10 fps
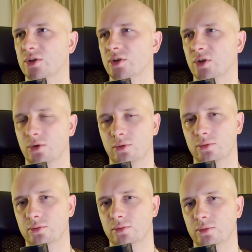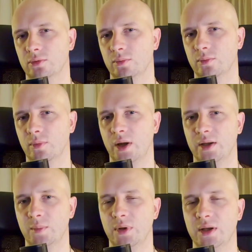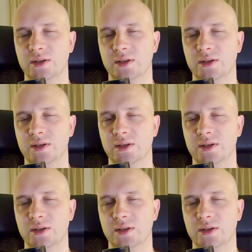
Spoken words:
So might be